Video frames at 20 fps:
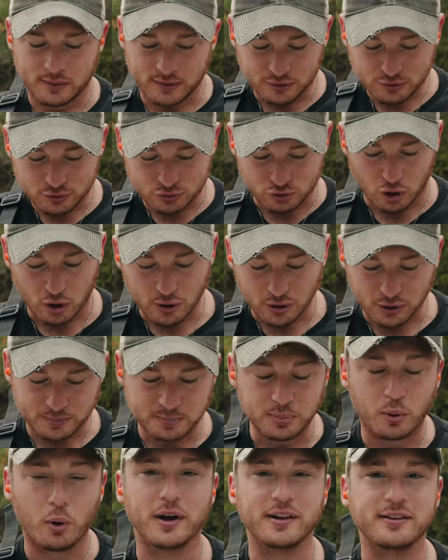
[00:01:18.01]
of the
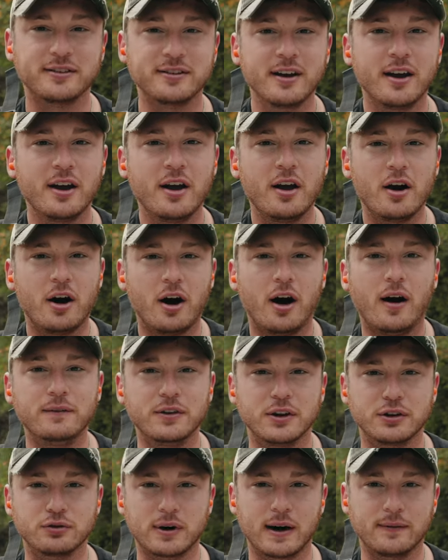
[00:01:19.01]
strongest points of
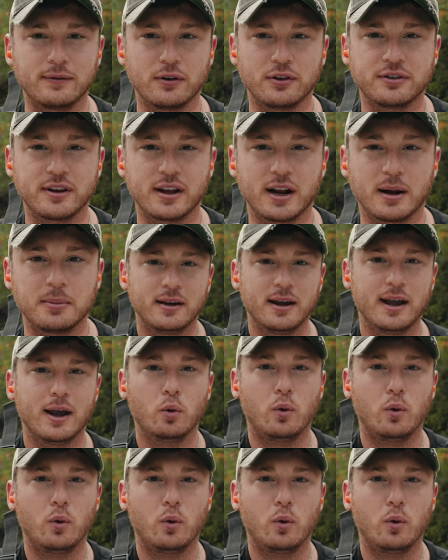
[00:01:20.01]
this rifle setup,